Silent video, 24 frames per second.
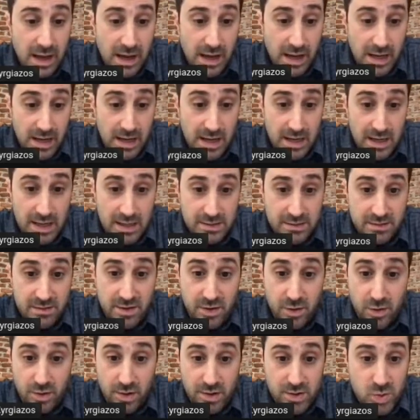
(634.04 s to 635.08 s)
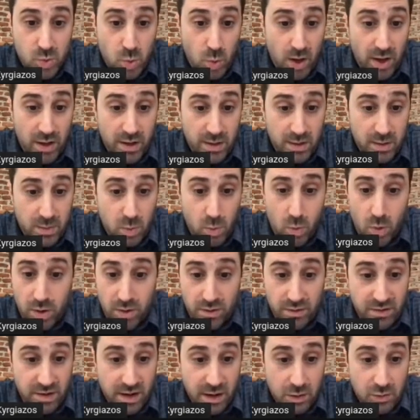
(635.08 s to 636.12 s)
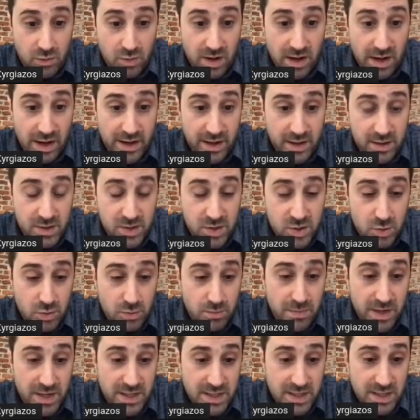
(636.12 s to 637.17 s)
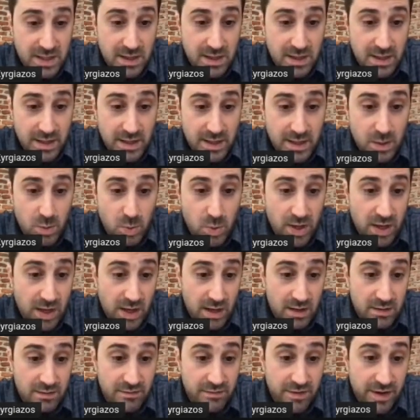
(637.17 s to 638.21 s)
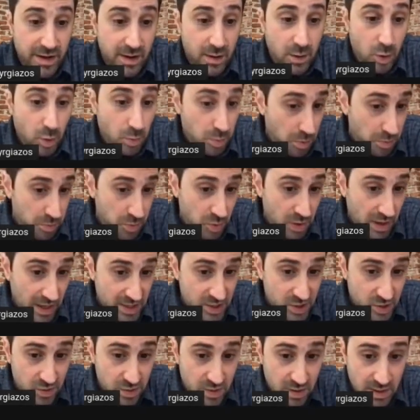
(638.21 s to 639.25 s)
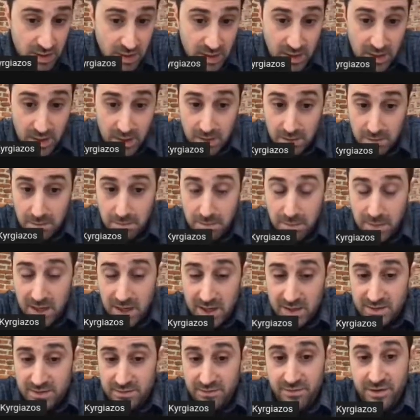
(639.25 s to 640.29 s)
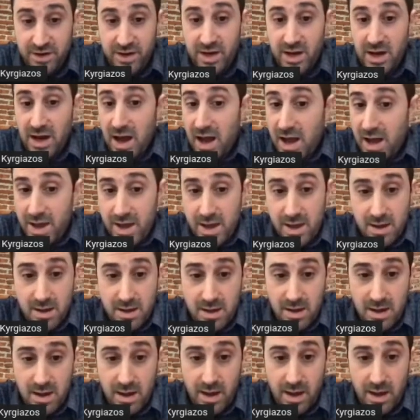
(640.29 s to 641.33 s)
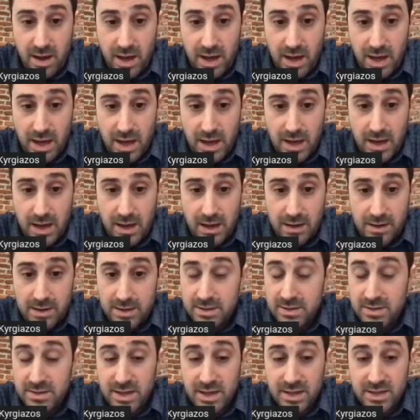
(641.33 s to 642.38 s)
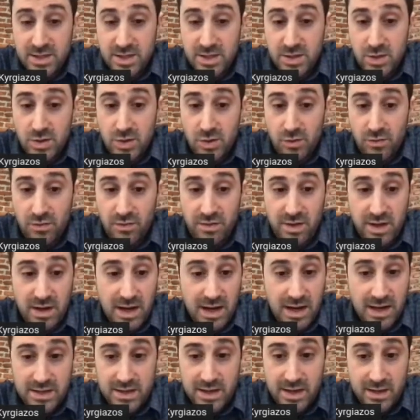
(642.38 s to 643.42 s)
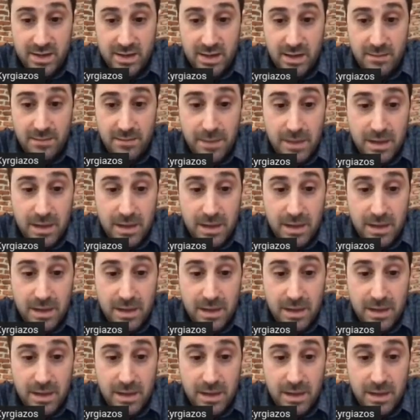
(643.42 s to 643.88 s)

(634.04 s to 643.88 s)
And the orange one were the outliers. So basically we had very low population, but very high intensity of the lie data.